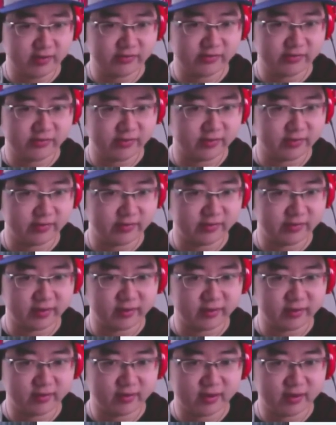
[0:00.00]
Is
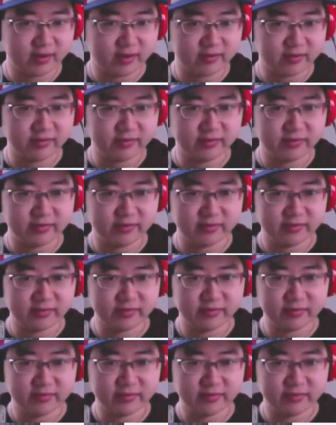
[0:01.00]
that correct?